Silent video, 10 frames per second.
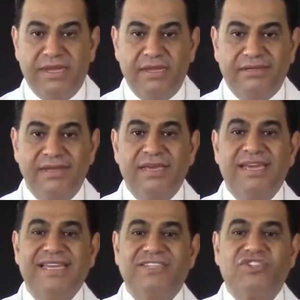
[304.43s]
minute,
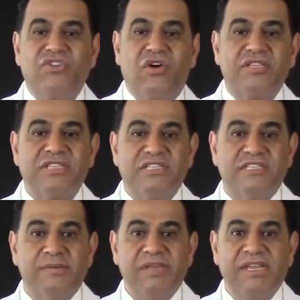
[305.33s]
it starts
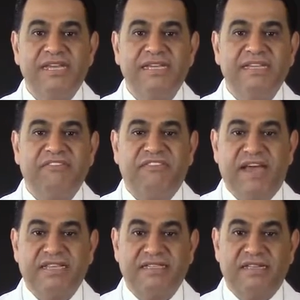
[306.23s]
stimulating the
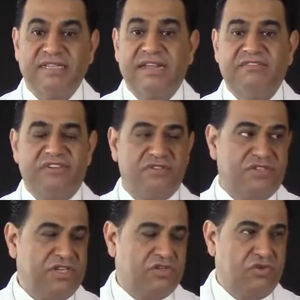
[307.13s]
fat cells. And after
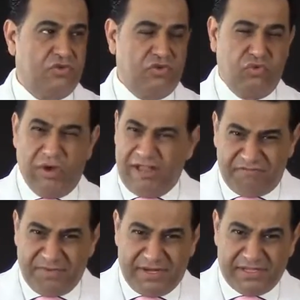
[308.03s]
6 to
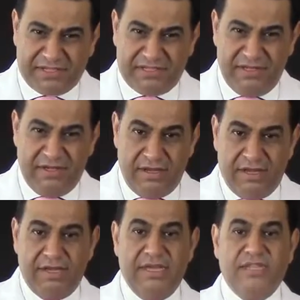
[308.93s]
12 minutes,
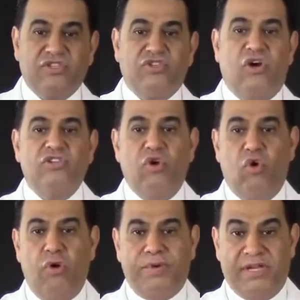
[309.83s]
it starts
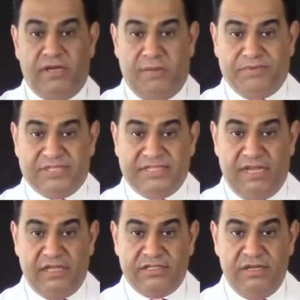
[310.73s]
opening up the
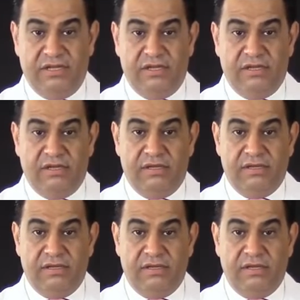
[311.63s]
cells
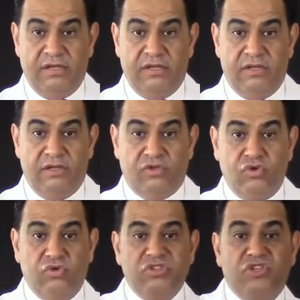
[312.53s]

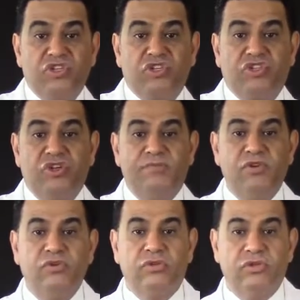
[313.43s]
to
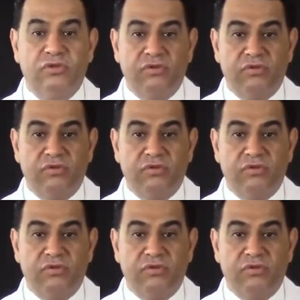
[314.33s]
distribute